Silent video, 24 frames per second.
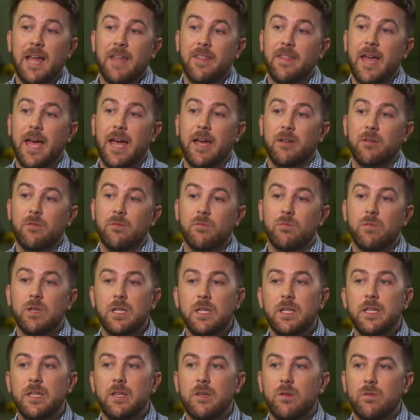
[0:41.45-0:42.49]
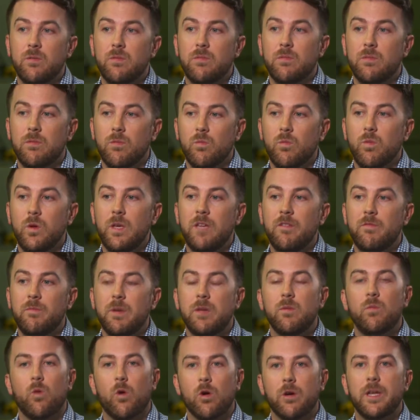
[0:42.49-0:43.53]
that really we've
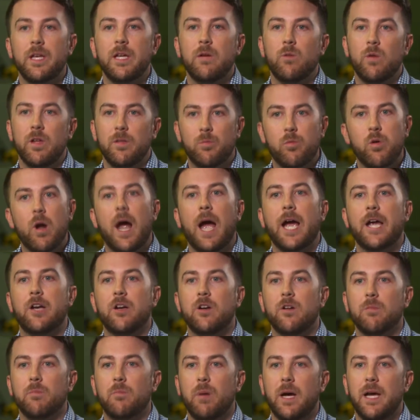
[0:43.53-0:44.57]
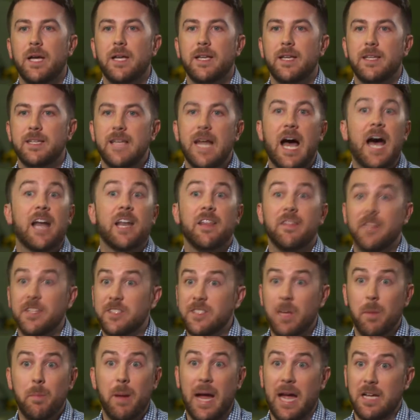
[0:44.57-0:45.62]
been working with prior, but not in this
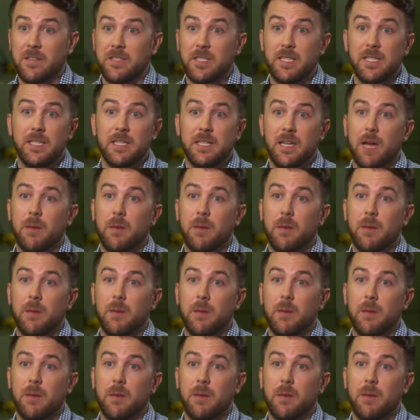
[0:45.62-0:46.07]
capacity.